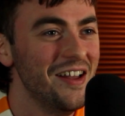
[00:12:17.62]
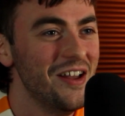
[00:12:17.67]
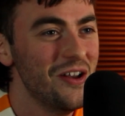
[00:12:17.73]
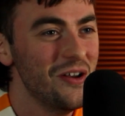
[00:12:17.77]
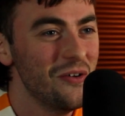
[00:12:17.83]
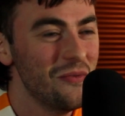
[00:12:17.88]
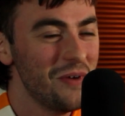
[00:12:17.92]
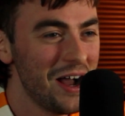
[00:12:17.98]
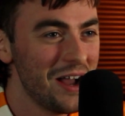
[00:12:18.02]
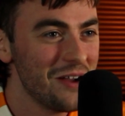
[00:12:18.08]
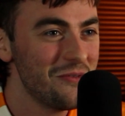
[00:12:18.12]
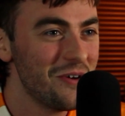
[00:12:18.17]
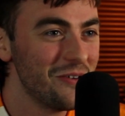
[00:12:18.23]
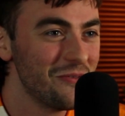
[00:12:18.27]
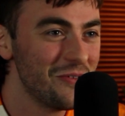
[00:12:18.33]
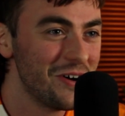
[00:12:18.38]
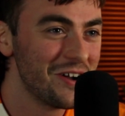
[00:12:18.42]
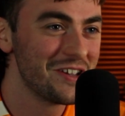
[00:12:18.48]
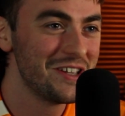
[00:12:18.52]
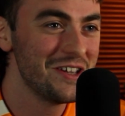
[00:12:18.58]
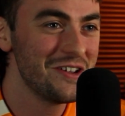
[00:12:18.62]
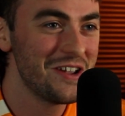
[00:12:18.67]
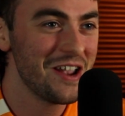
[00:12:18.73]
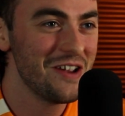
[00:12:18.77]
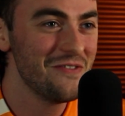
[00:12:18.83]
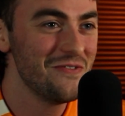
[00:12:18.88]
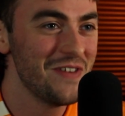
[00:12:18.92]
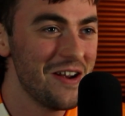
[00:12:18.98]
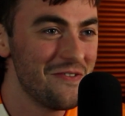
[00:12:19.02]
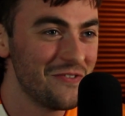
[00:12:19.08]
What are you getting
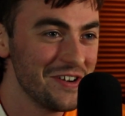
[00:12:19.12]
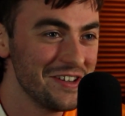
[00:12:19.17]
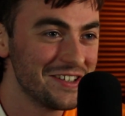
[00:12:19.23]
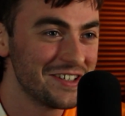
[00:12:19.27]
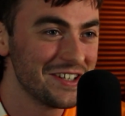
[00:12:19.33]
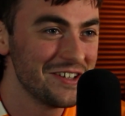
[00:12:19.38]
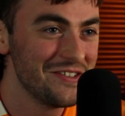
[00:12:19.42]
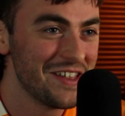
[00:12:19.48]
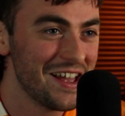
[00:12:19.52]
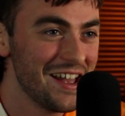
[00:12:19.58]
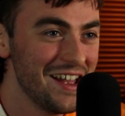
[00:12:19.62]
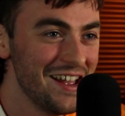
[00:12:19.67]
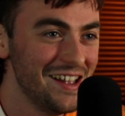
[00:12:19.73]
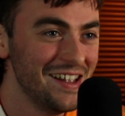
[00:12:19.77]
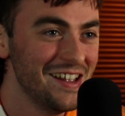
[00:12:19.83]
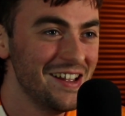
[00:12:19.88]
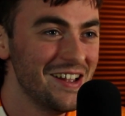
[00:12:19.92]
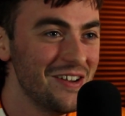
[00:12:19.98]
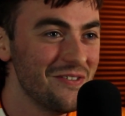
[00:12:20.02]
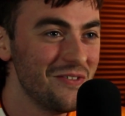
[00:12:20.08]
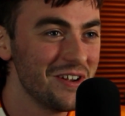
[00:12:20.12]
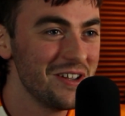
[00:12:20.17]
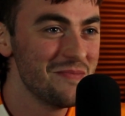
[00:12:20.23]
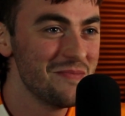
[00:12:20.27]
reference to there? What are you